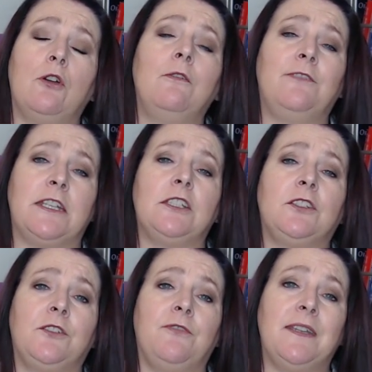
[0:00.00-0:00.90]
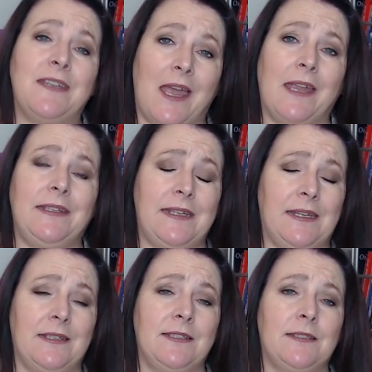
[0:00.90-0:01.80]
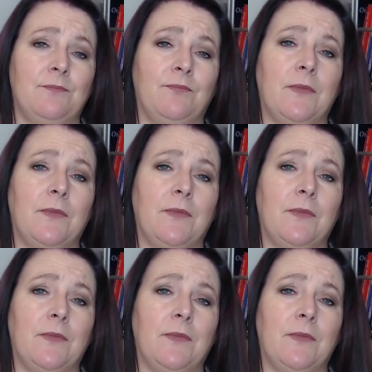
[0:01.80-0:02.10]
orphanage for 9 years.